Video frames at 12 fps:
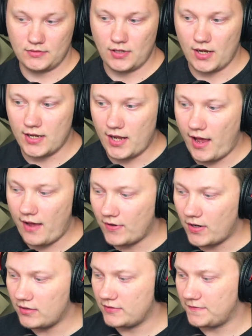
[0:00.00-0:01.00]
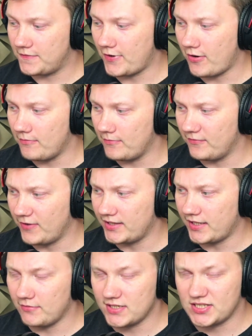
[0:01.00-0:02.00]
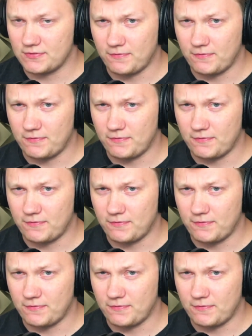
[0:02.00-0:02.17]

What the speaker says: I have art from when I was